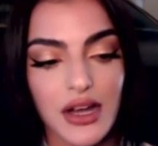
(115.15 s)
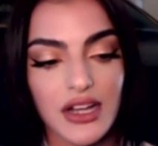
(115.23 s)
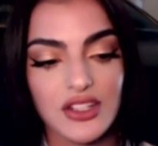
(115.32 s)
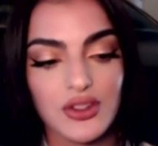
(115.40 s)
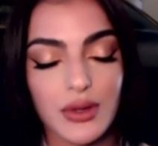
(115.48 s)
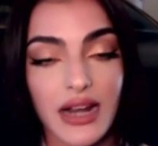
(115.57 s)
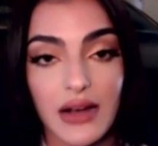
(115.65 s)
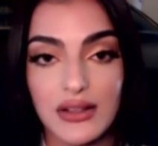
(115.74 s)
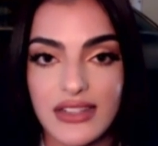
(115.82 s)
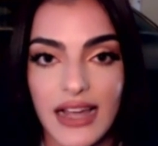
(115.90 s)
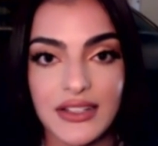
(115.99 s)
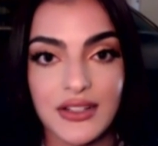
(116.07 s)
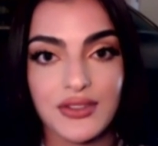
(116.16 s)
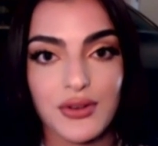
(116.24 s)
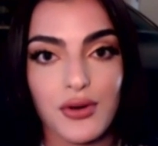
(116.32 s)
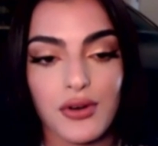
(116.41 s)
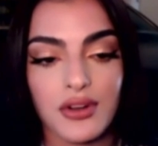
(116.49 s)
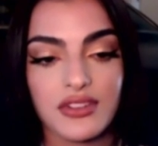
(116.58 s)
much when I was 9 years
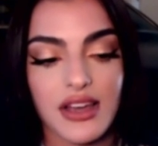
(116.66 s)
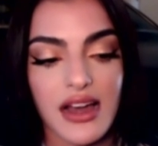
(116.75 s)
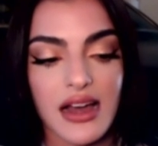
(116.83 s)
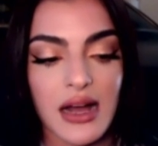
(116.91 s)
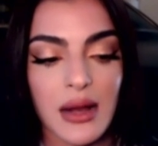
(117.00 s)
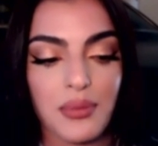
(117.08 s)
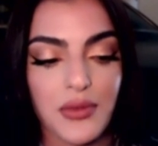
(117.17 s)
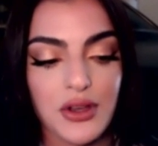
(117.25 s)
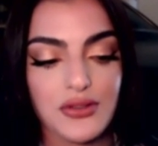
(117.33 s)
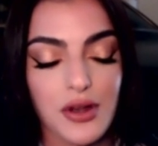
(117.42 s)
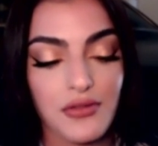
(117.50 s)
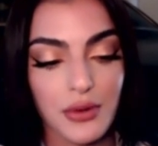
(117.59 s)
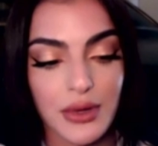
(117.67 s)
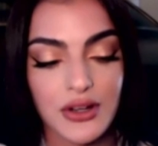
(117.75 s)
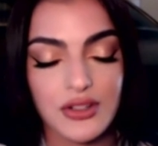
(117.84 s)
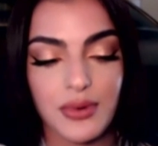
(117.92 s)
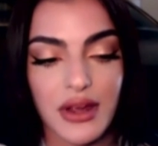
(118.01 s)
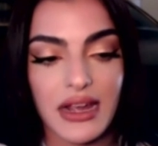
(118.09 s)
old, it was over
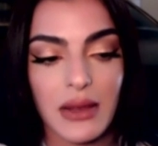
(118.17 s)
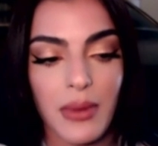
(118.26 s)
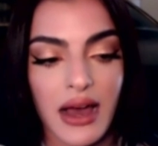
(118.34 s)
winter's break.